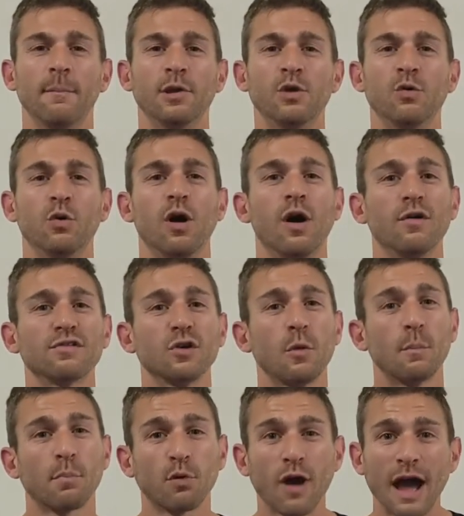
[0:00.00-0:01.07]
But you will
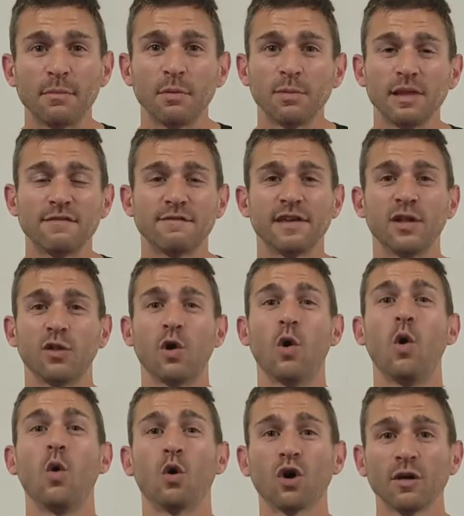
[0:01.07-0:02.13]
also probably feel
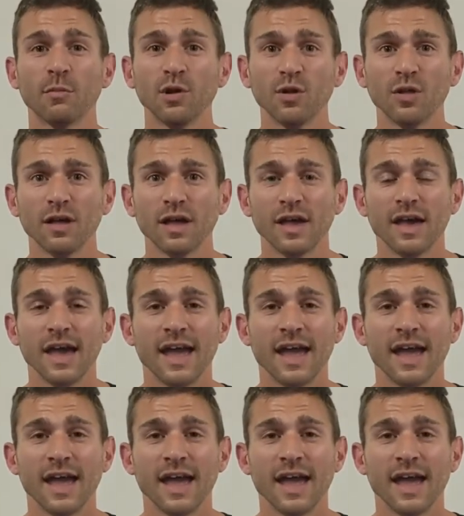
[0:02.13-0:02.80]
horrible,